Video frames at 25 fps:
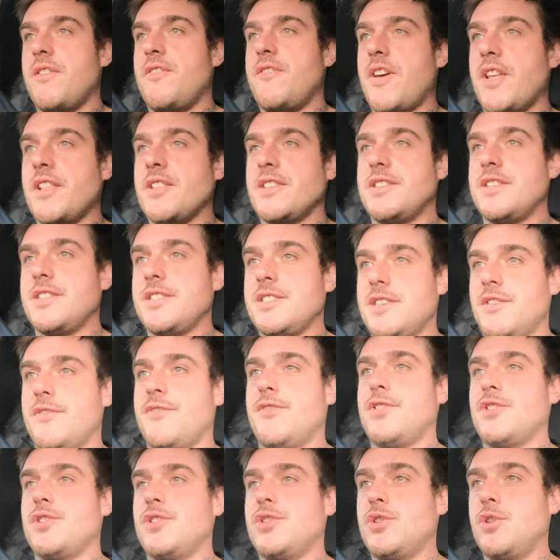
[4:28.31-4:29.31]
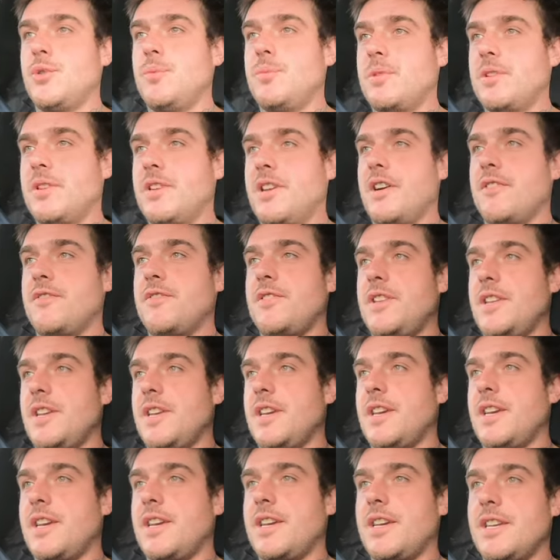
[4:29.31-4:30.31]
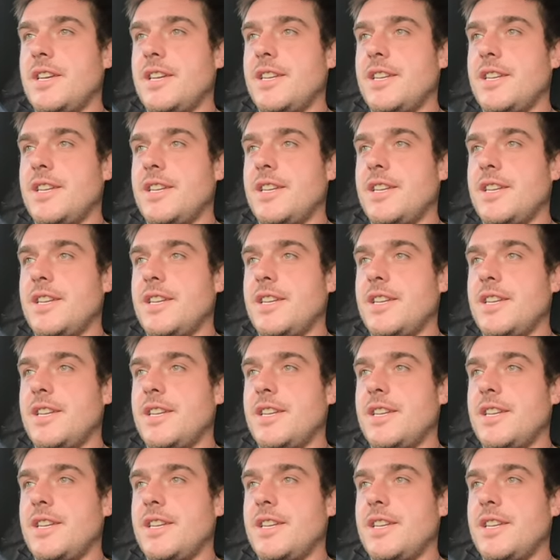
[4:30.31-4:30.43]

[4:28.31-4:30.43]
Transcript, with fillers: fences, if you're stupid enough to